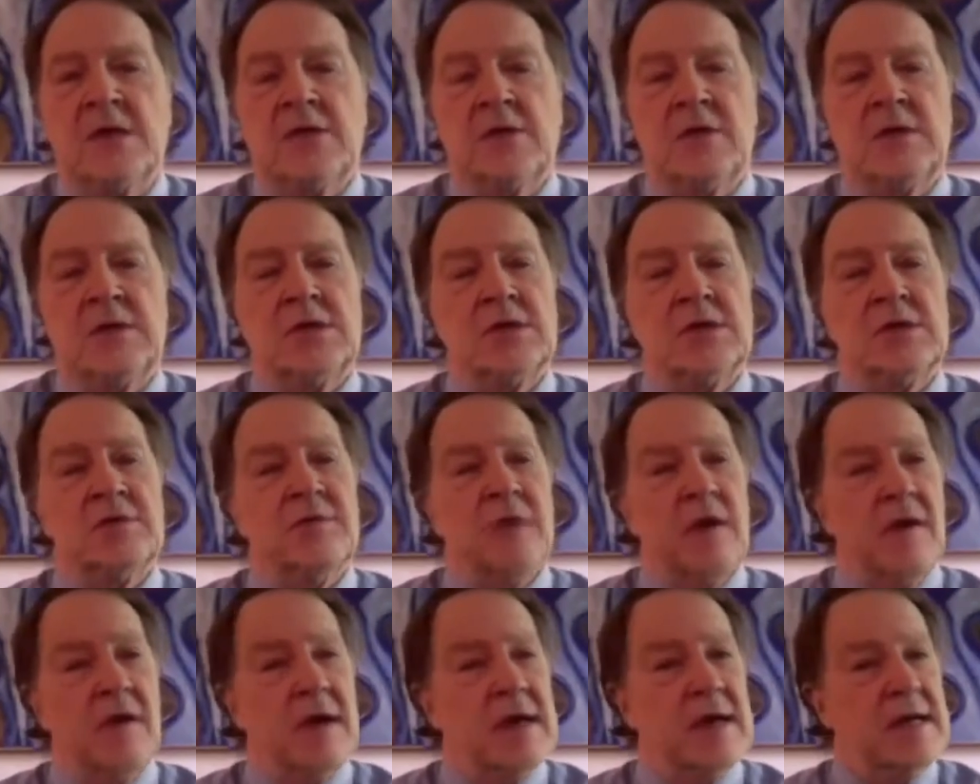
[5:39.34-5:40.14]
So this is
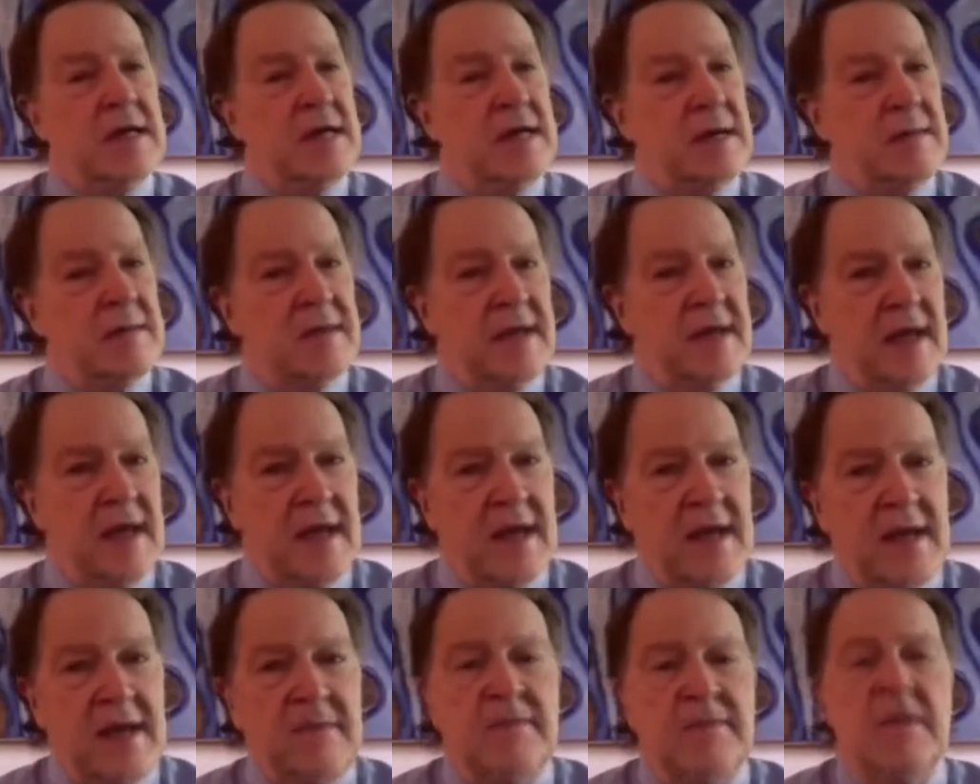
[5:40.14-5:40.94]
very
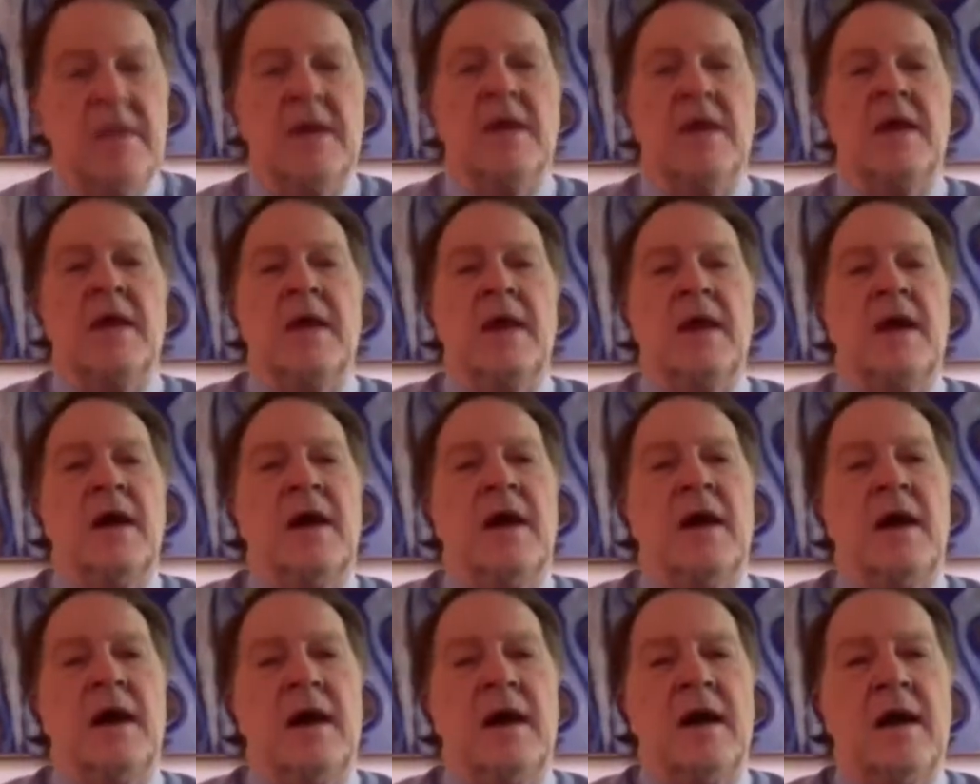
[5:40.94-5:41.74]
intimidating,
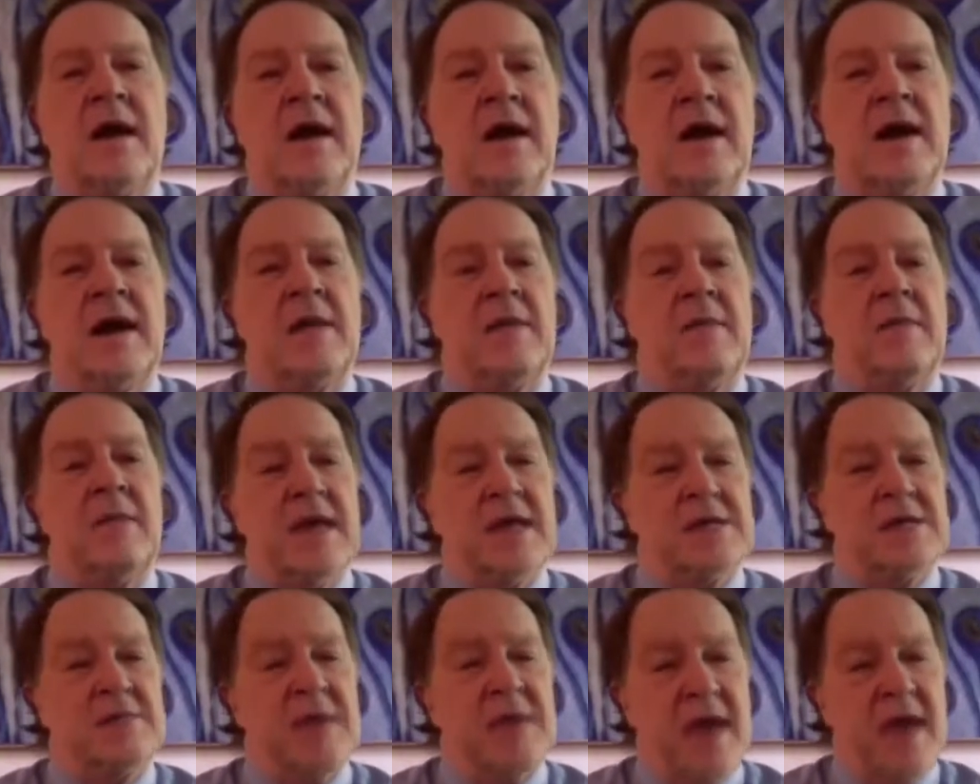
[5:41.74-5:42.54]
and it
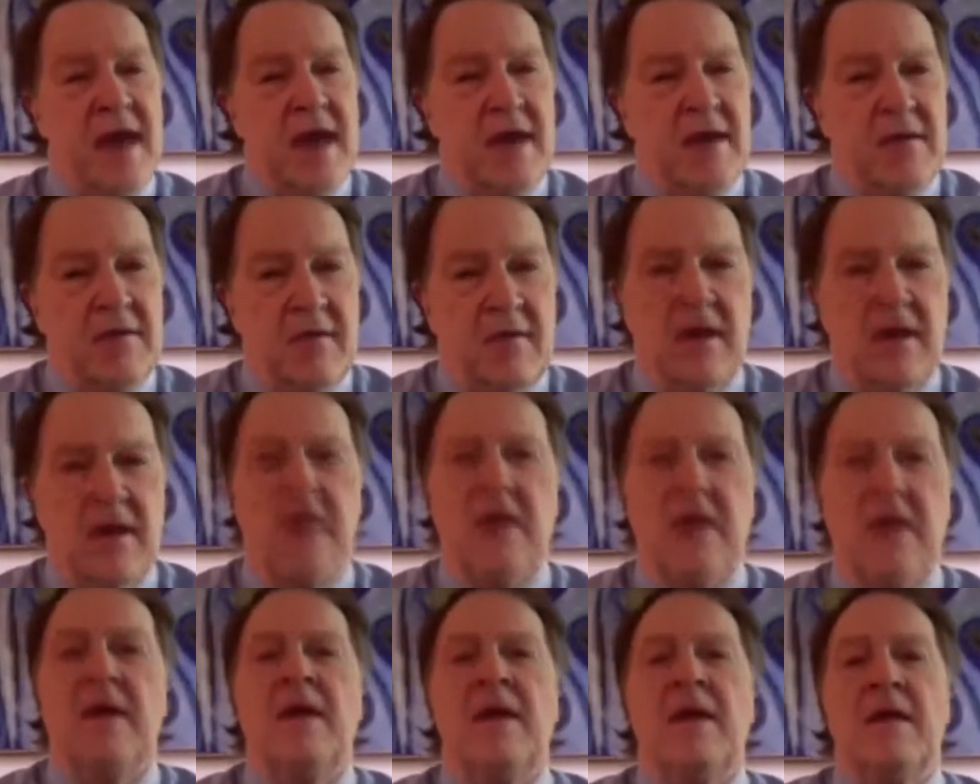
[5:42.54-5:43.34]
makes me angry.